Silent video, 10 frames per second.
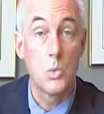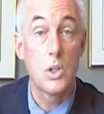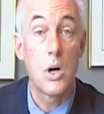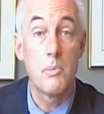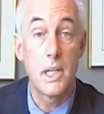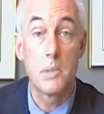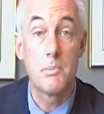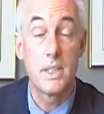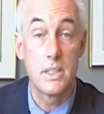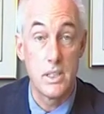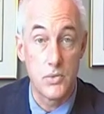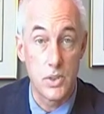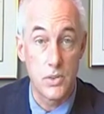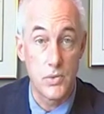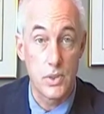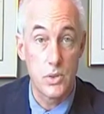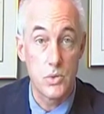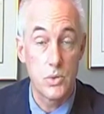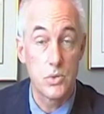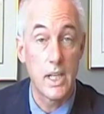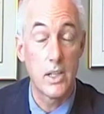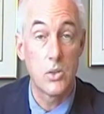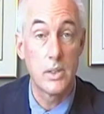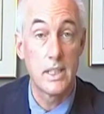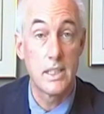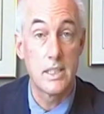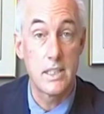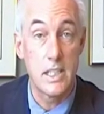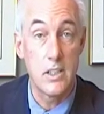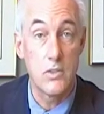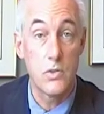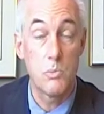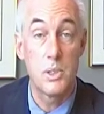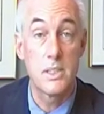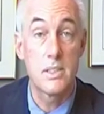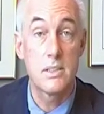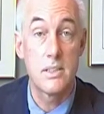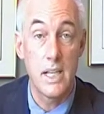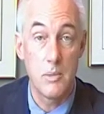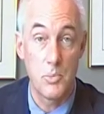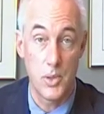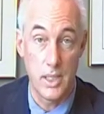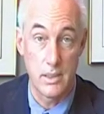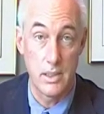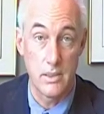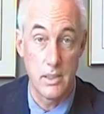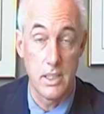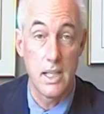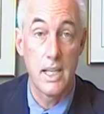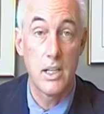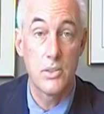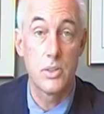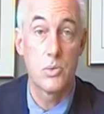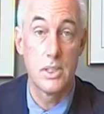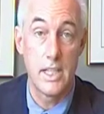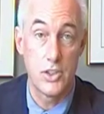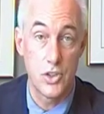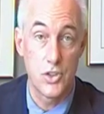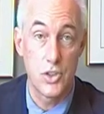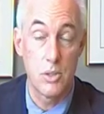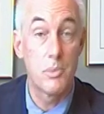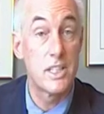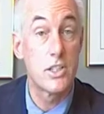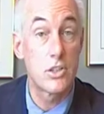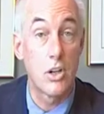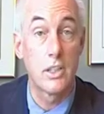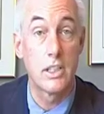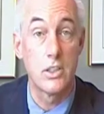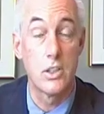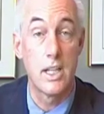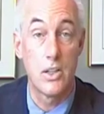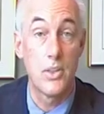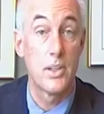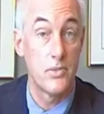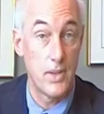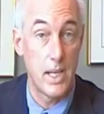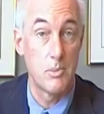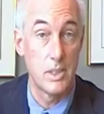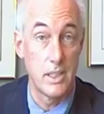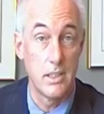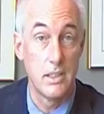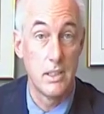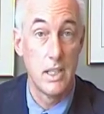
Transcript: will all make a big difference for you to not only conceive, but stay pregnant in a healthy relationship and starting your healthy family.